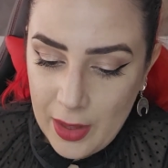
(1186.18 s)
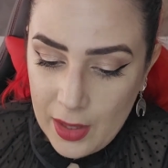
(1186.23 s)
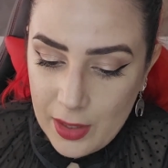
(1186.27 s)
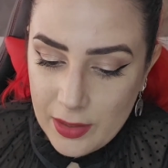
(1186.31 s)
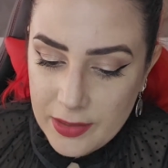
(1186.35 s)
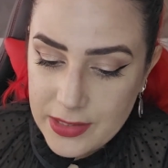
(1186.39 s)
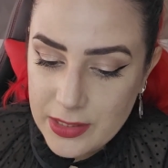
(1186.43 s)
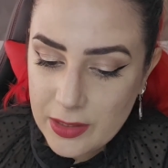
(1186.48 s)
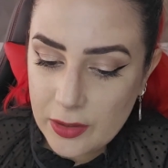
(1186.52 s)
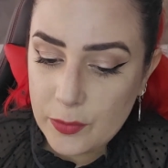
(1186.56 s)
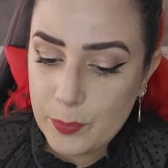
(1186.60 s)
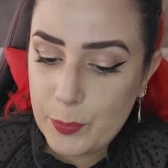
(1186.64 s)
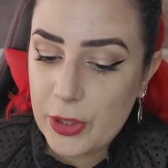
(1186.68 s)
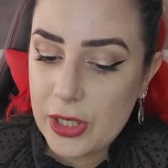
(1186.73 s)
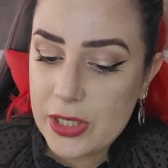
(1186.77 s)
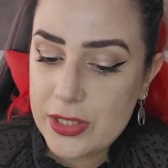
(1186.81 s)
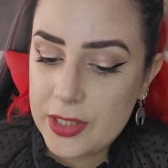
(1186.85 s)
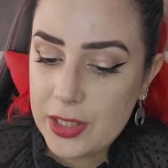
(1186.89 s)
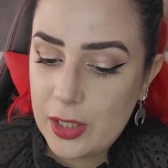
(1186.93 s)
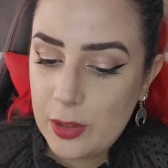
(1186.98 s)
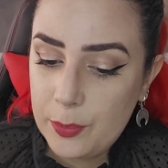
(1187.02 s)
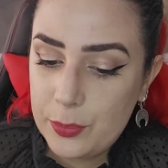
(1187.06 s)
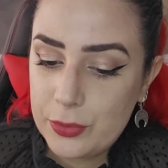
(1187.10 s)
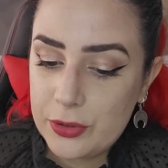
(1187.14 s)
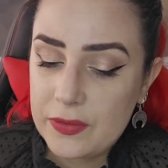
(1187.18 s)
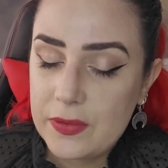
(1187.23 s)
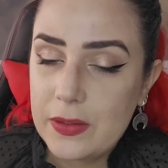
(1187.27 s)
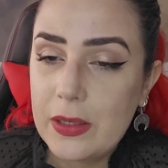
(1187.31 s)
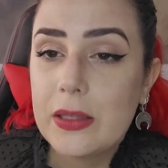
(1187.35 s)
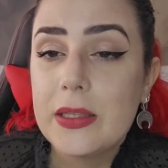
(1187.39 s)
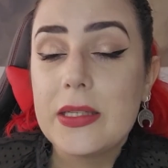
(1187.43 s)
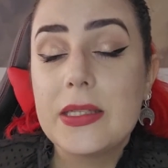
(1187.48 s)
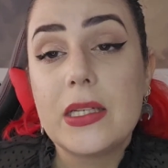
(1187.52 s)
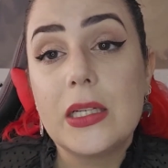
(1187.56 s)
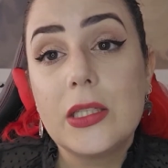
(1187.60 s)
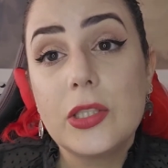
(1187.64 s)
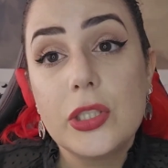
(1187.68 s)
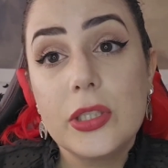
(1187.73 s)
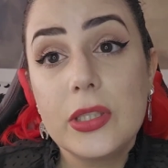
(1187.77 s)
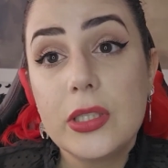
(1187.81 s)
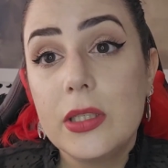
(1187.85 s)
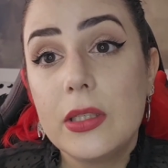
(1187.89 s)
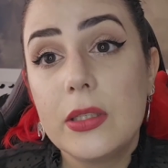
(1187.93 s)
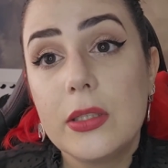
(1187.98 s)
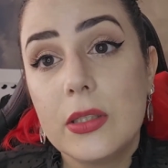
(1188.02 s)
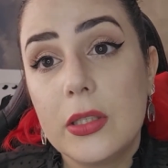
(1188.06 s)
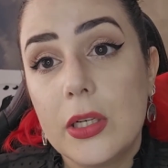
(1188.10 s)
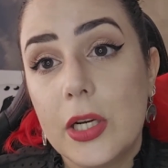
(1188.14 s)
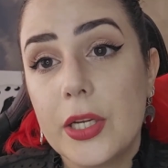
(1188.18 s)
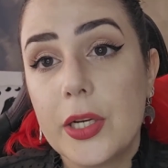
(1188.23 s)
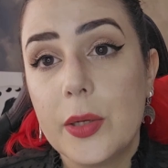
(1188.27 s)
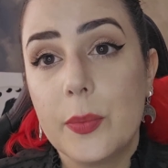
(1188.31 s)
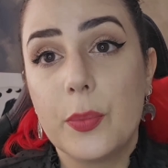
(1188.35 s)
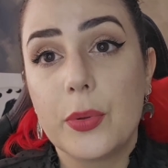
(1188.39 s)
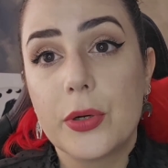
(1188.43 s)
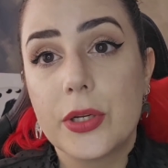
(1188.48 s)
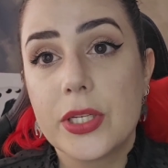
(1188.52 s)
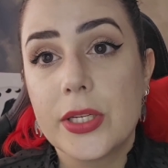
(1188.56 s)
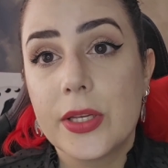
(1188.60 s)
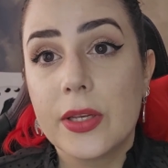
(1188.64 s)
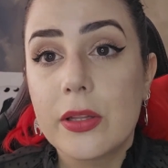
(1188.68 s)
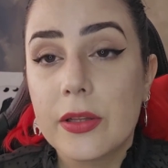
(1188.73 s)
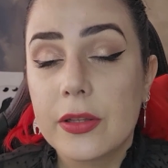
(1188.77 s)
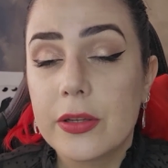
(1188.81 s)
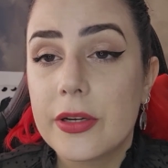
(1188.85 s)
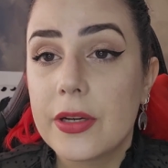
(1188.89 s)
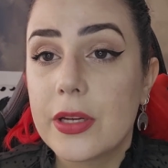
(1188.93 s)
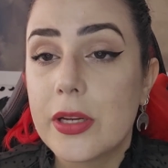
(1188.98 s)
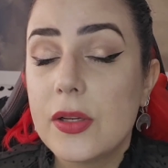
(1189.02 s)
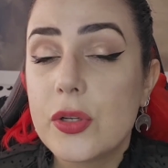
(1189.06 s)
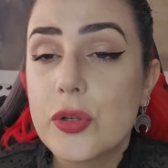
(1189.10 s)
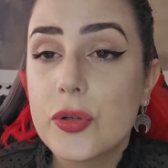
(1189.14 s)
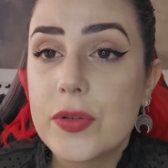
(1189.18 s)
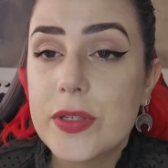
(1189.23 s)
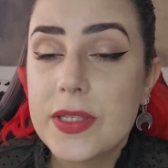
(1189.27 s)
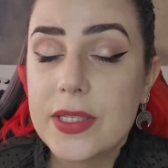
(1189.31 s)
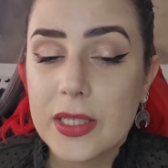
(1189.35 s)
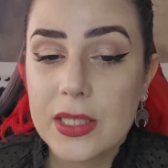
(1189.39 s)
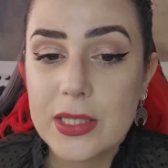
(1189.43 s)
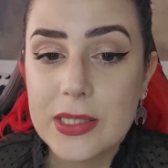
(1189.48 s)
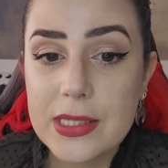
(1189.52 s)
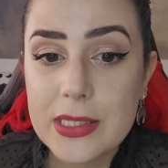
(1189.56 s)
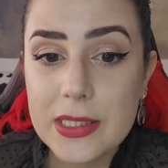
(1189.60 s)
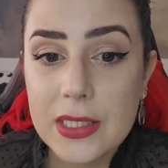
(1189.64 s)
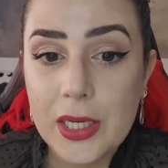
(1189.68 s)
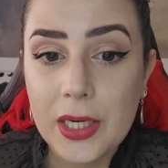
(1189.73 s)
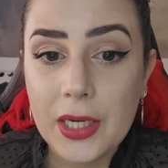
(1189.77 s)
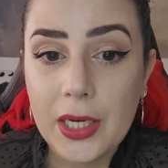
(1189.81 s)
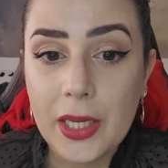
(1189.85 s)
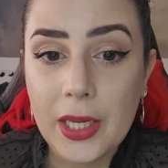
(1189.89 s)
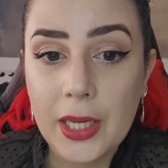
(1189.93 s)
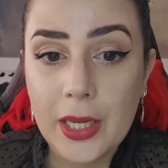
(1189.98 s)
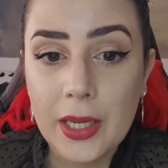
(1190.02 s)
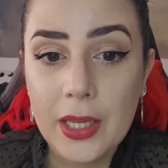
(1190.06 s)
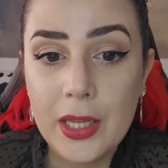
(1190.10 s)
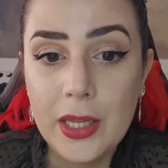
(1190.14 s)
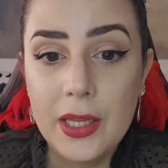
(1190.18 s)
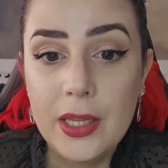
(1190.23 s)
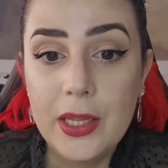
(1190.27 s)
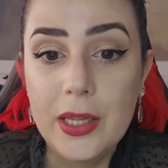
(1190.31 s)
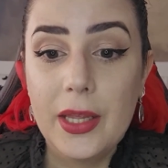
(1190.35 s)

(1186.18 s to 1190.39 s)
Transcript: São Brás de Alportel is actually not a particularly interesting city.